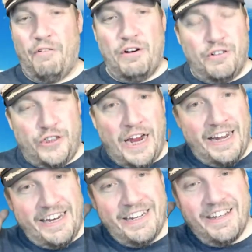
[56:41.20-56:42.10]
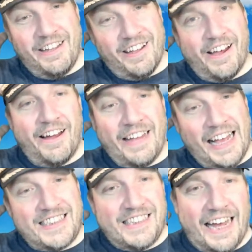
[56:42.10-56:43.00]
We were chatting
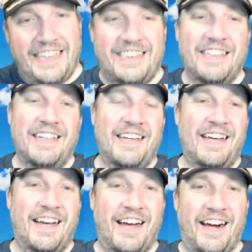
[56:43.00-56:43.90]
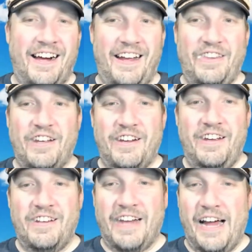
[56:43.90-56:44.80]
last night
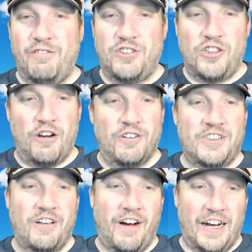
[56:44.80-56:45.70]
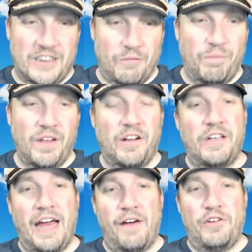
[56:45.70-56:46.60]
in the live show. So awesome.
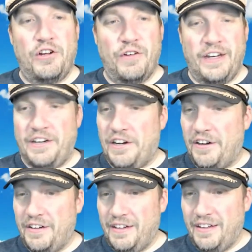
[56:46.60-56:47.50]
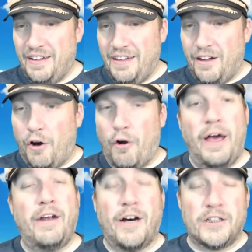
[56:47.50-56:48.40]
Good to have you in here. Oh,
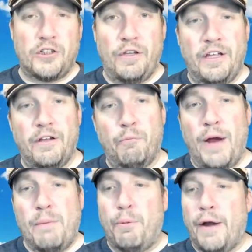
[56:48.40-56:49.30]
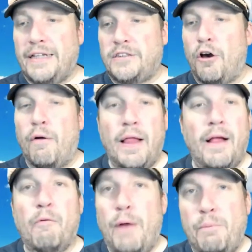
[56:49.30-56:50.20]
and also in the Raid Parade. So
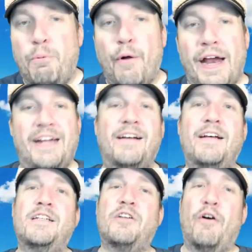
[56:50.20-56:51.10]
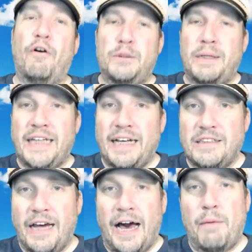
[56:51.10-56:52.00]
Raid Parade. So it was my
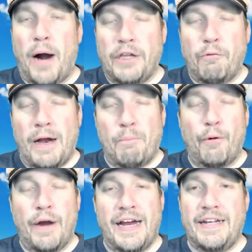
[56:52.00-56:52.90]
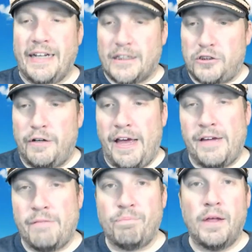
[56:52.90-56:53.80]
second time on the Raid Parade
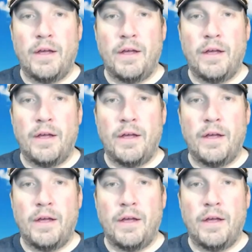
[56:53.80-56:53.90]
yesterday.